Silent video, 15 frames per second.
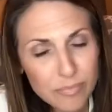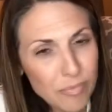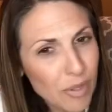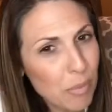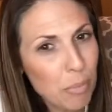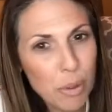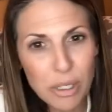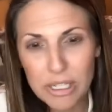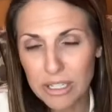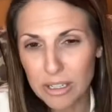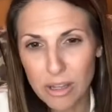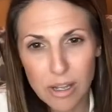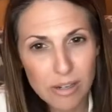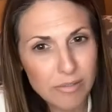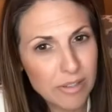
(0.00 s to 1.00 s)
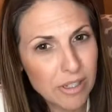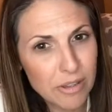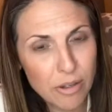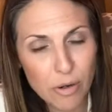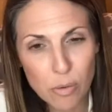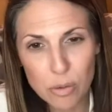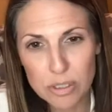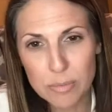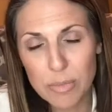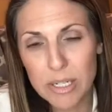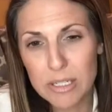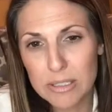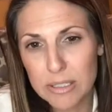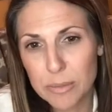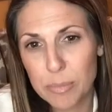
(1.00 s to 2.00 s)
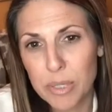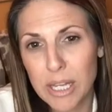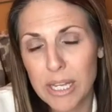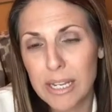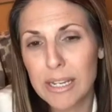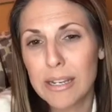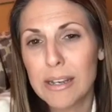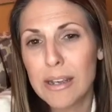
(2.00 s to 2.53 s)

putting a lot of the other horsemen into play.